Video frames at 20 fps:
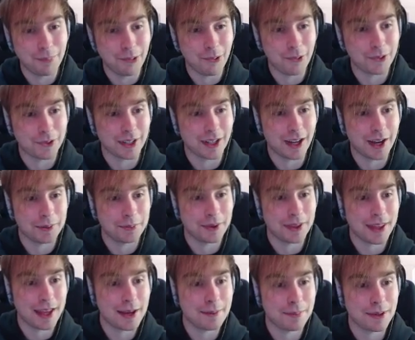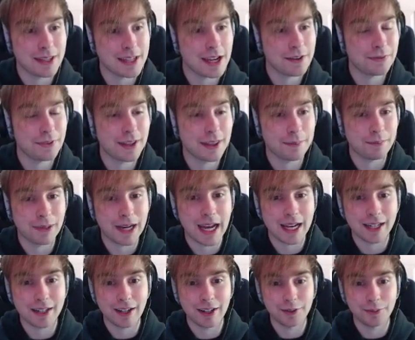borderline with it, but definitely the
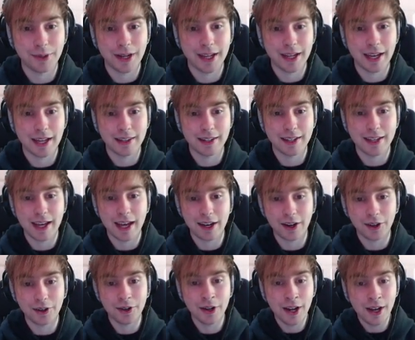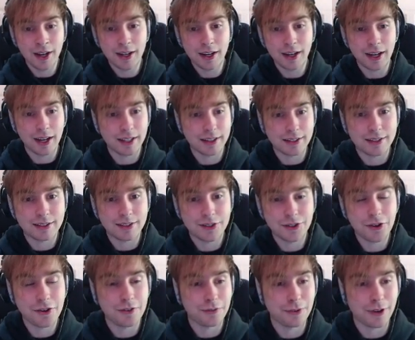black colorway and the yellow,
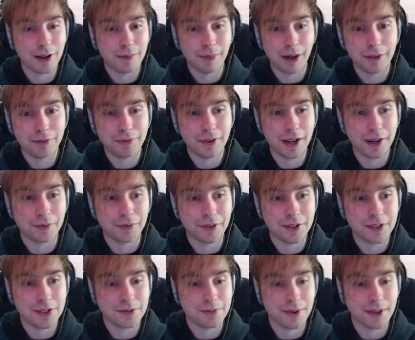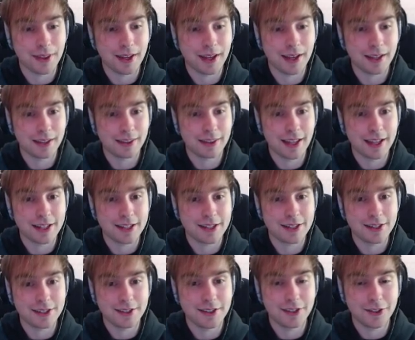two of like my favorites with it. They're
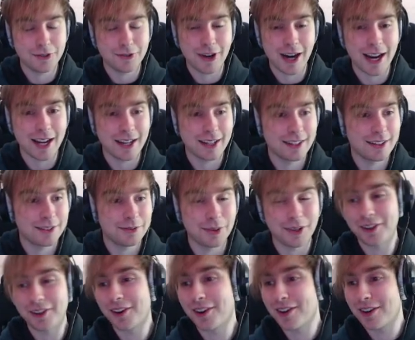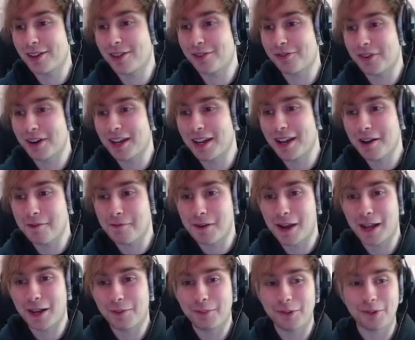great, well, there are only 3
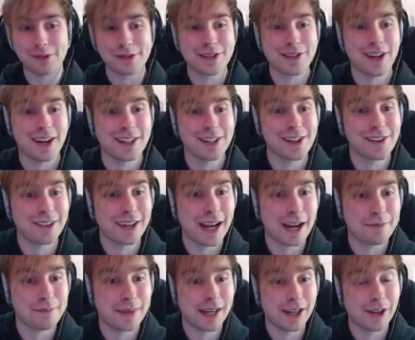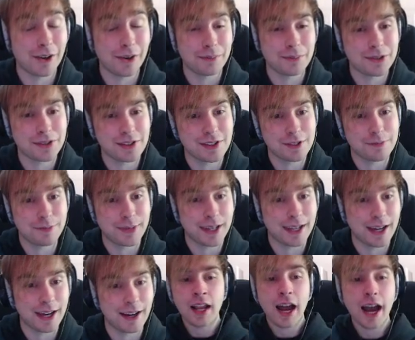available, so I don't really have many options. But
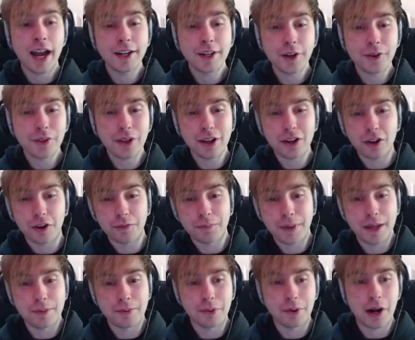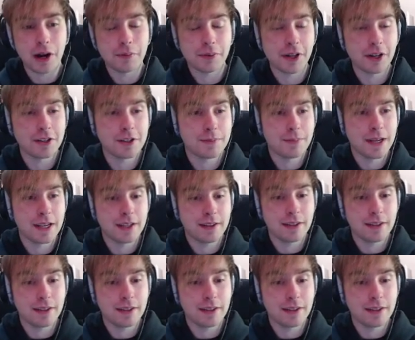yeah, I know that a lot of people aren't going to be